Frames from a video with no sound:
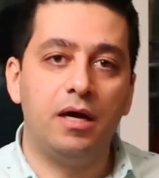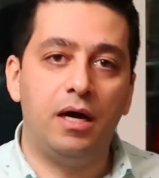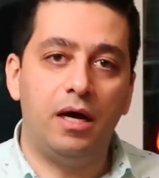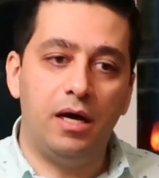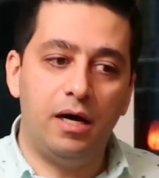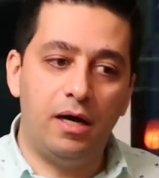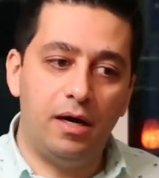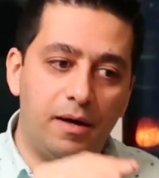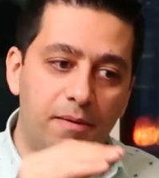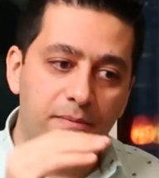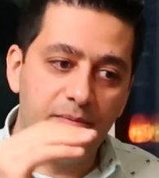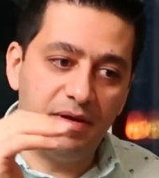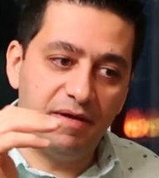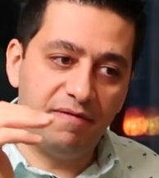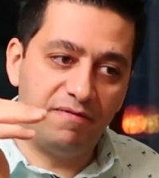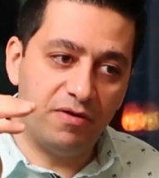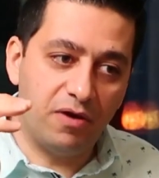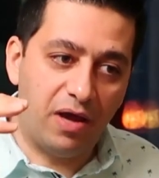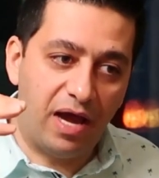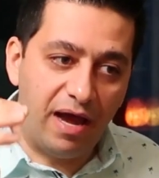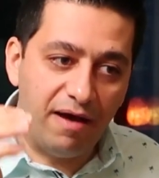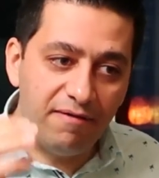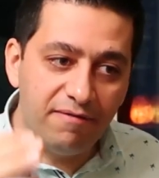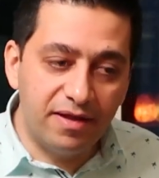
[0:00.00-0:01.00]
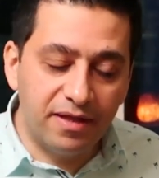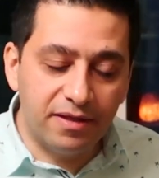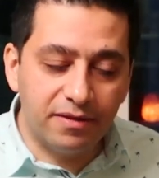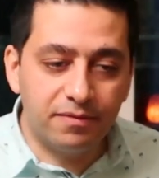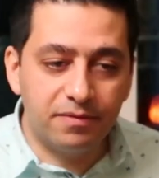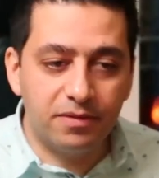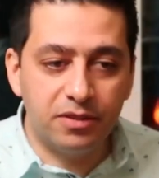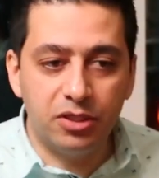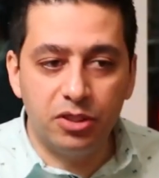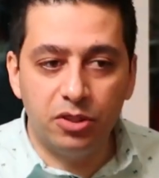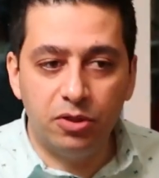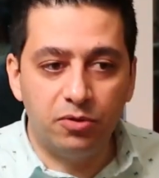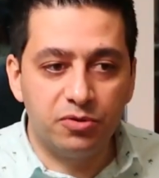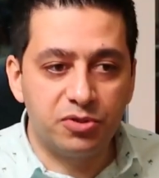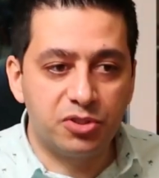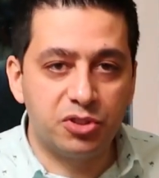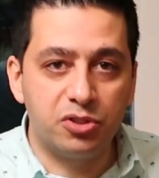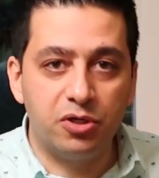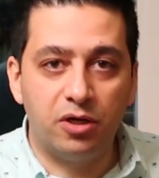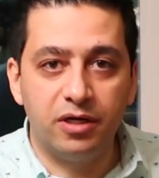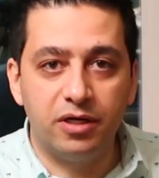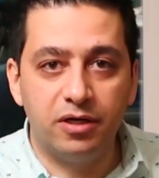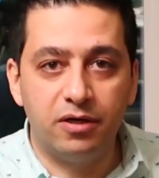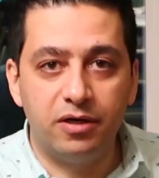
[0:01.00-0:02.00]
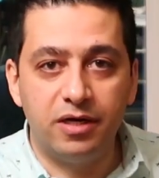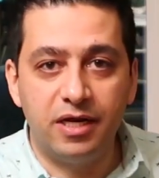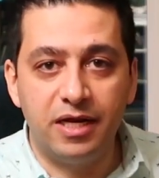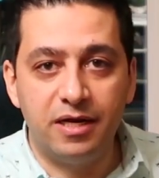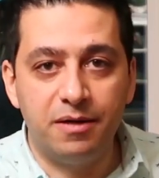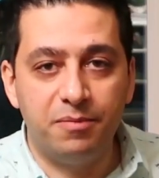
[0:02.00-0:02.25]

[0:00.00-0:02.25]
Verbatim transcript: uh, if you haven't, you know, started on